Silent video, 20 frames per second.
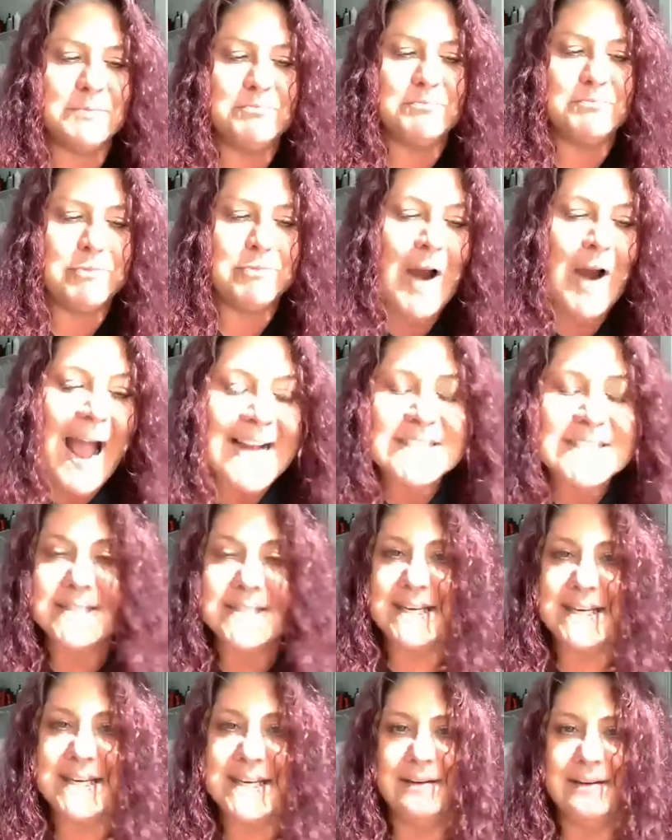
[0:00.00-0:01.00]

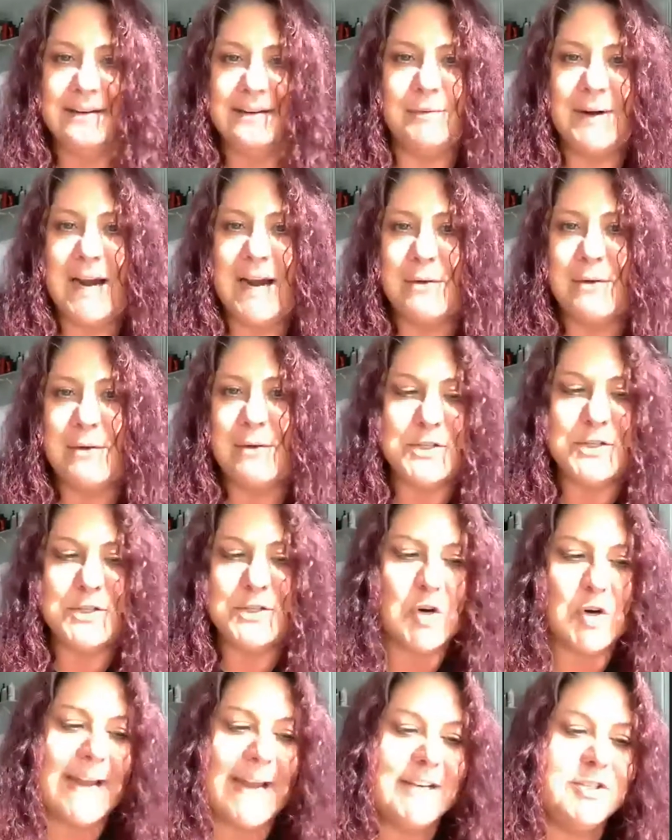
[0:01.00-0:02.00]
practicing, when I was
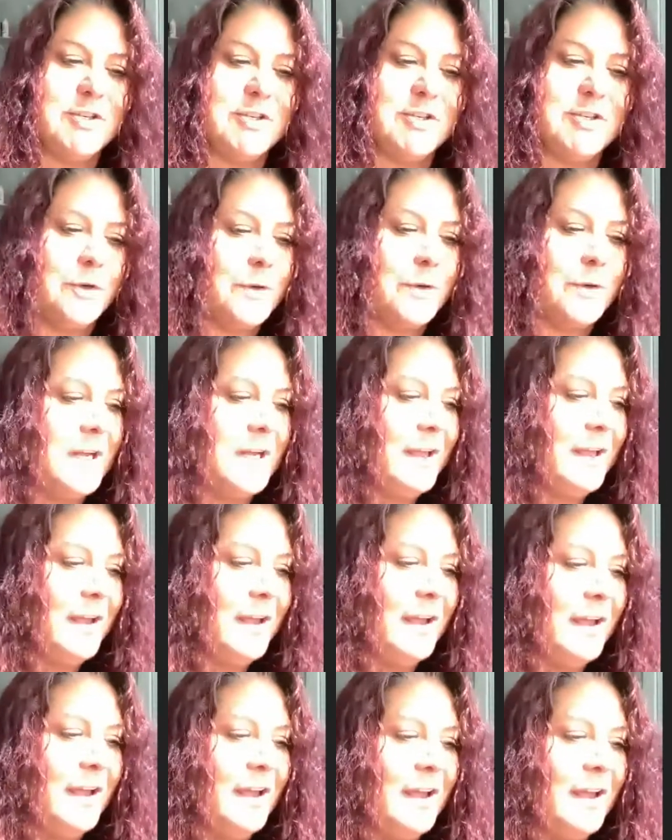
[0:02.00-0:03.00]
trying to,
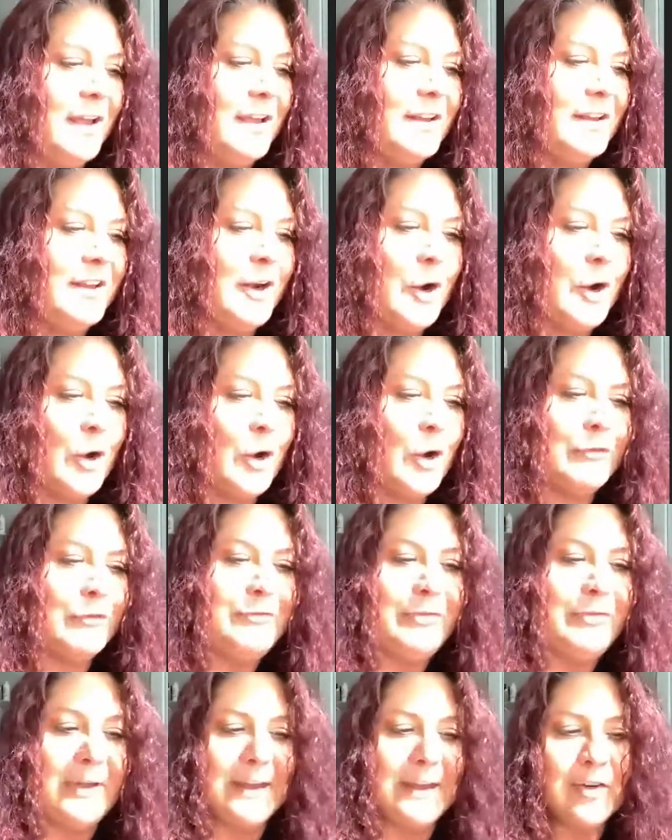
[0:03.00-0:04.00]

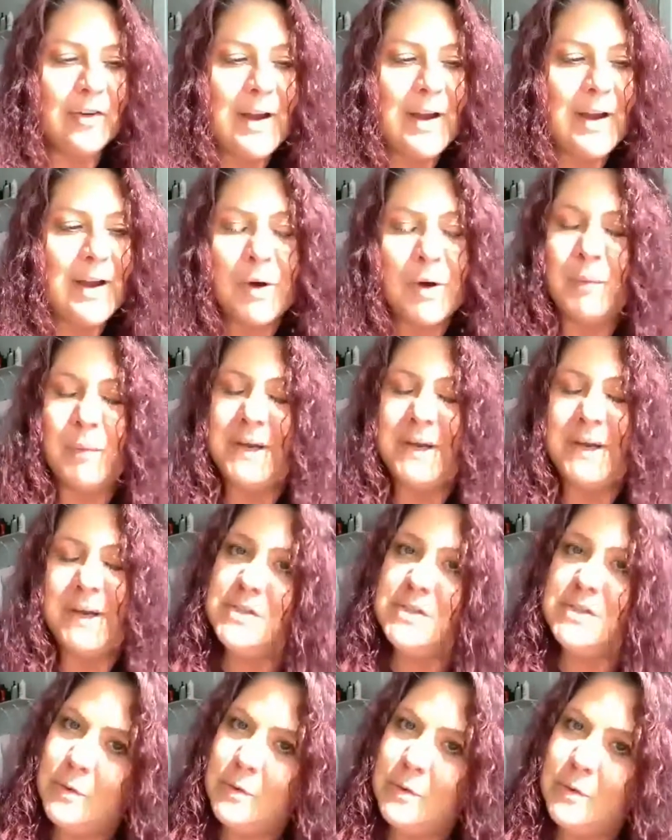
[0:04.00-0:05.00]
figure out what we
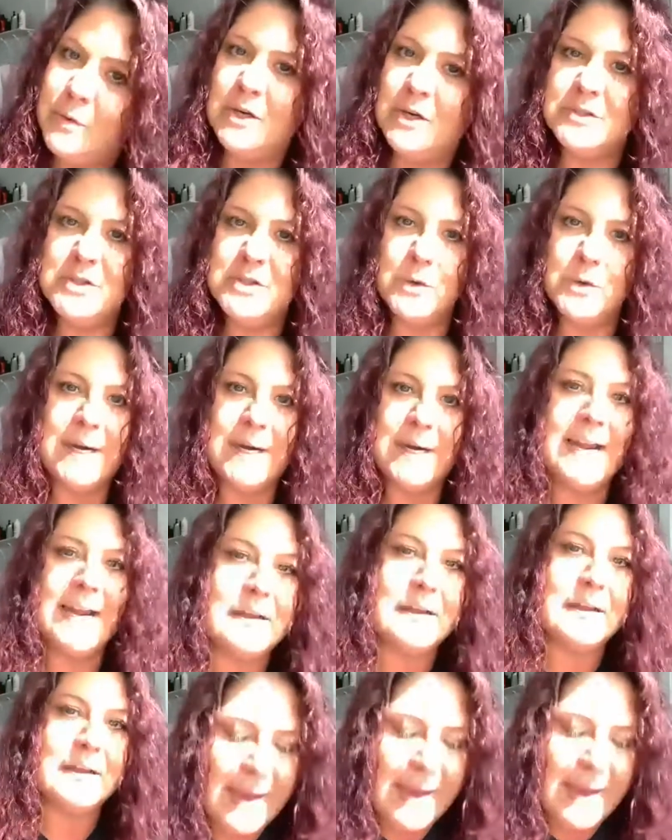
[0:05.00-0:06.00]
do it on
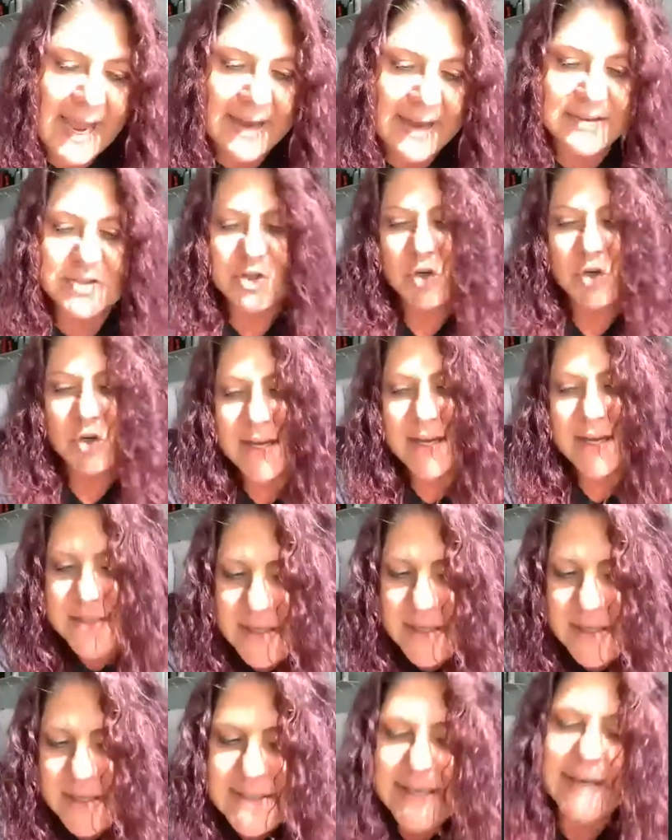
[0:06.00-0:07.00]
command, trust
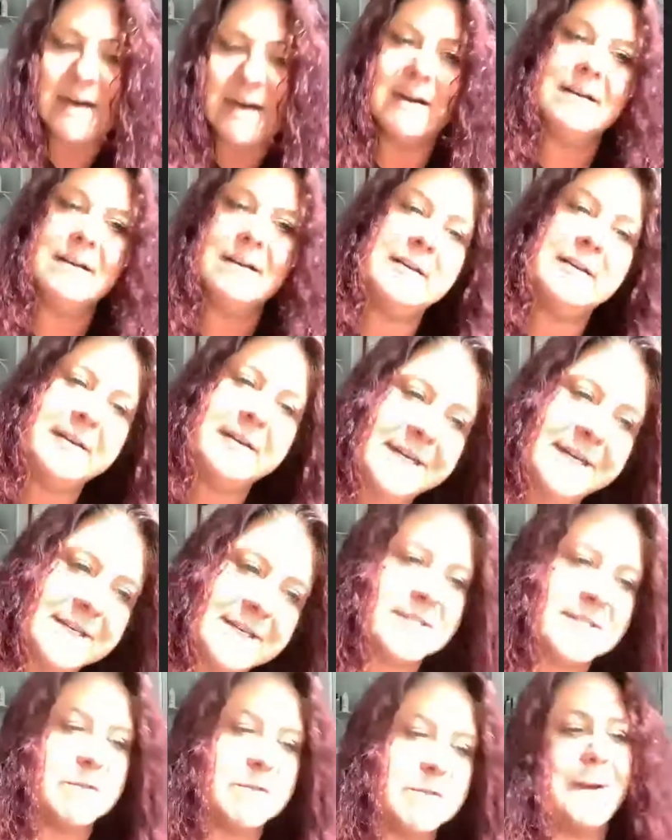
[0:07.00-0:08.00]
in its air, learning to
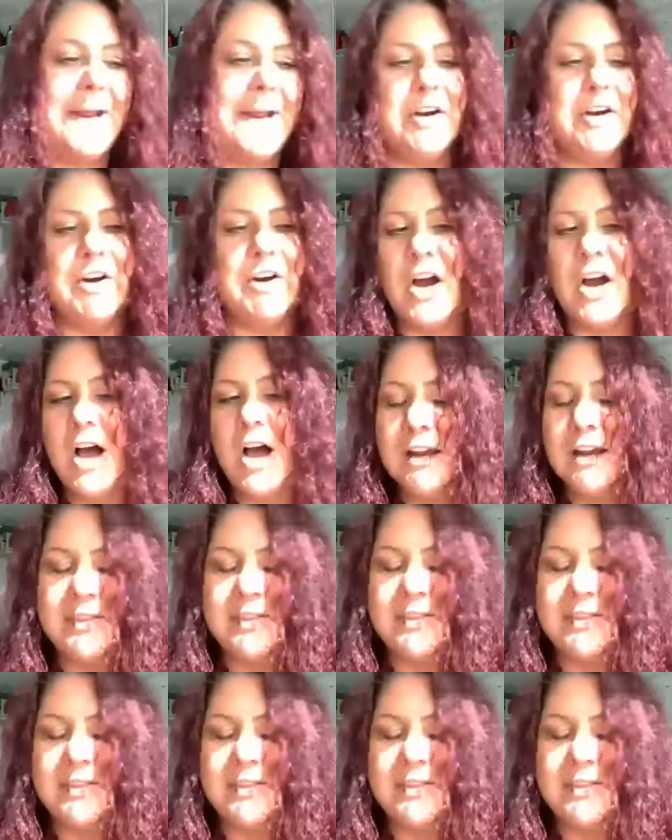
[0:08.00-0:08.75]
surrender, all of